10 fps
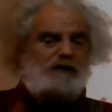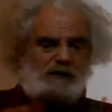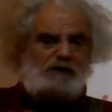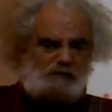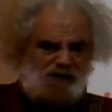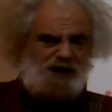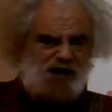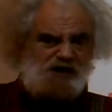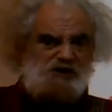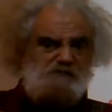are really a
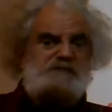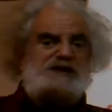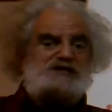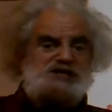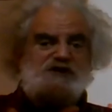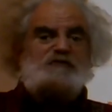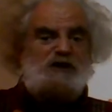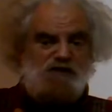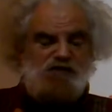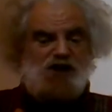good bit
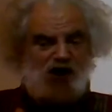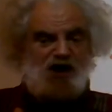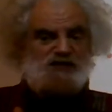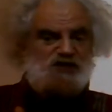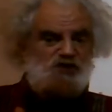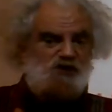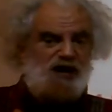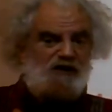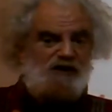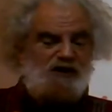different than us as
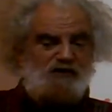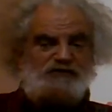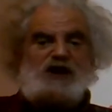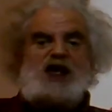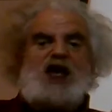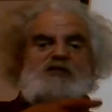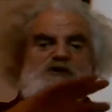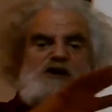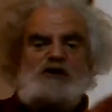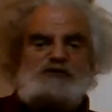eukaryotes.
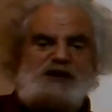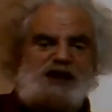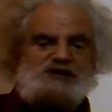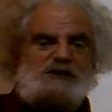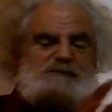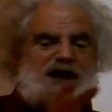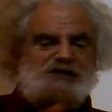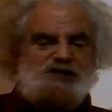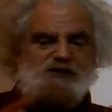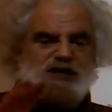There are things that
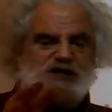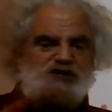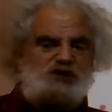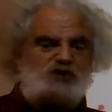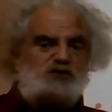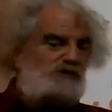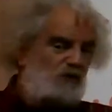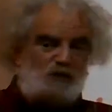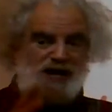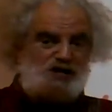bacteria do that
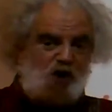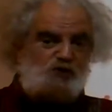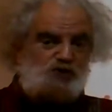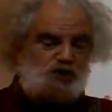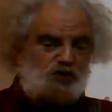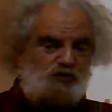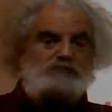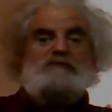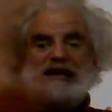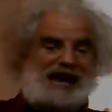we don't do,
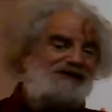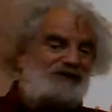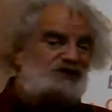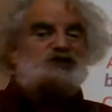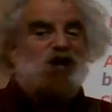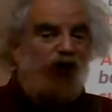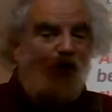like having cell